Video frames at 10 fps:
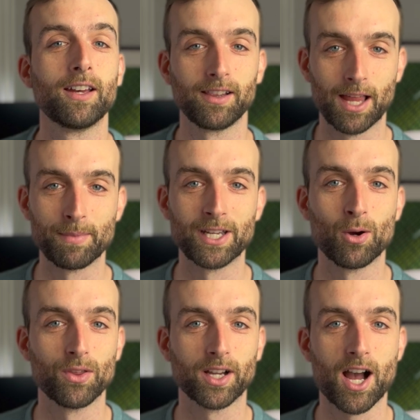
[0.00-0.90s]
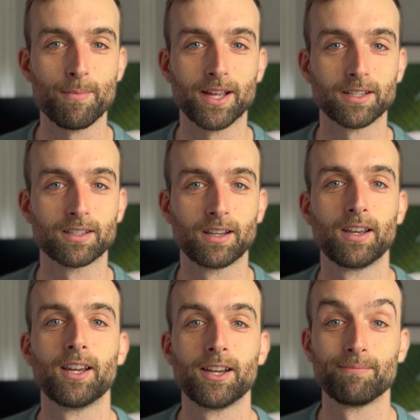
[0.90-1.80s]
let me know in the comments.
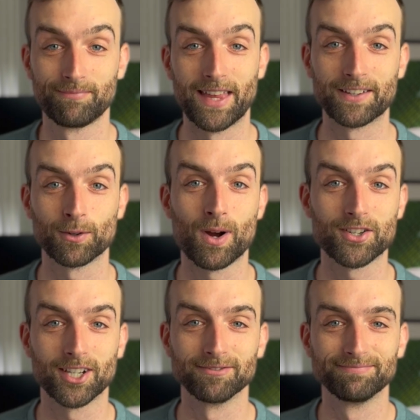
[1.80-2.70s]
Thanks for watching.